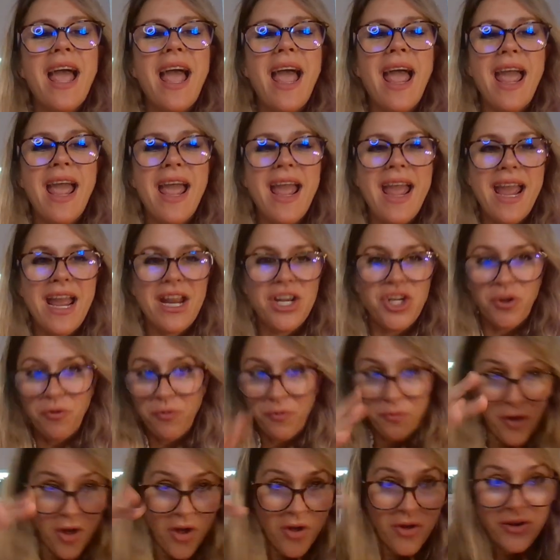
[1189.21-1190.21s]
and you're
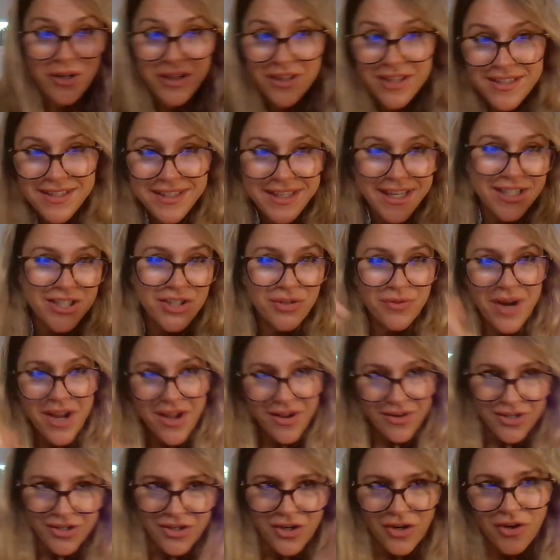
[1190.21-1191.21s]
following these kids
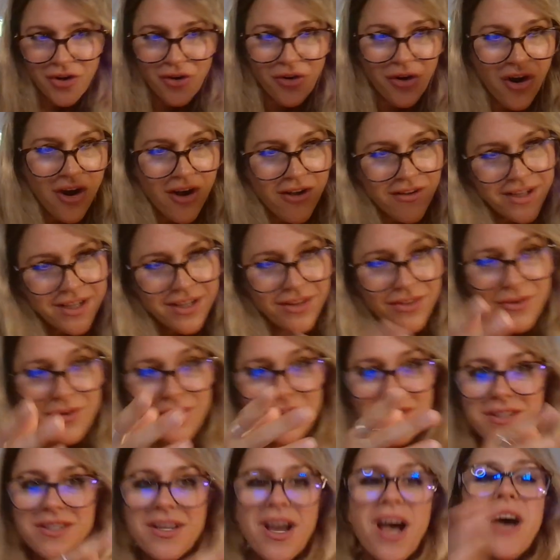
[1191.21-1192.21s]
around and you're crawling
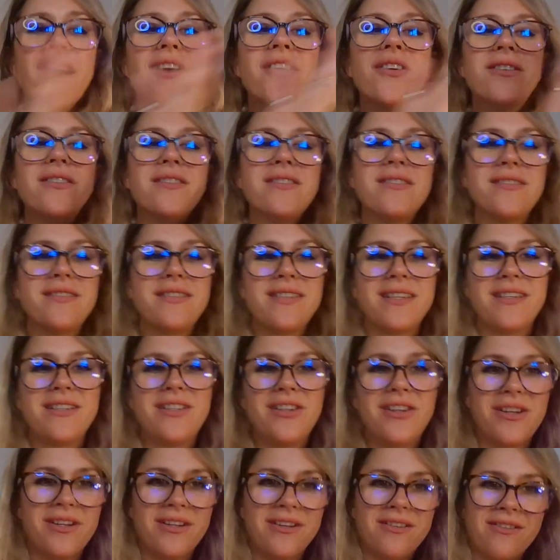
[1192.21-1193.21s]
through the tunnels and
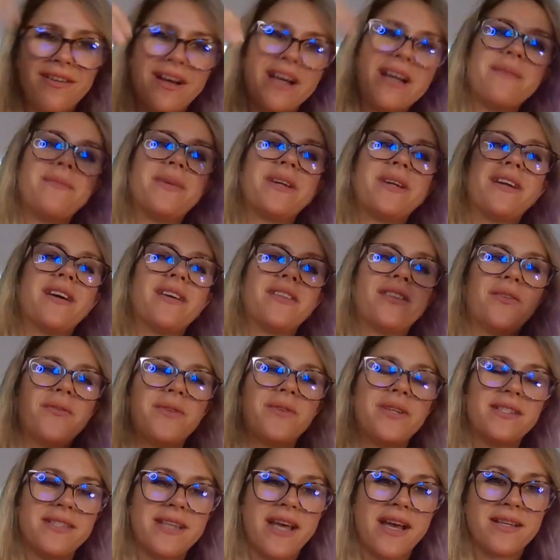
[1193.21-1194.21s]
you're climbing on the
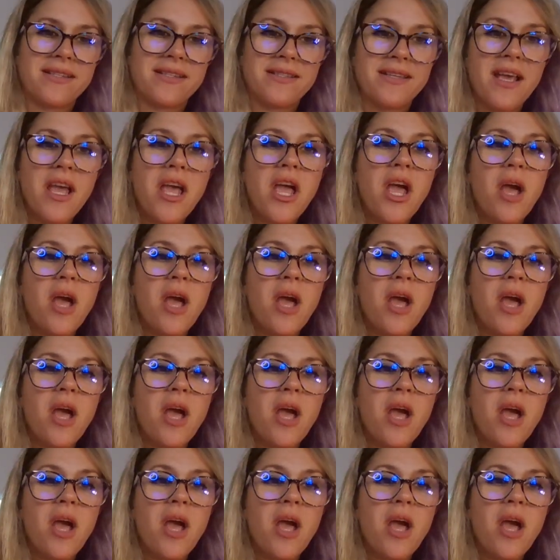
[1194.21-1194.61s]
recess,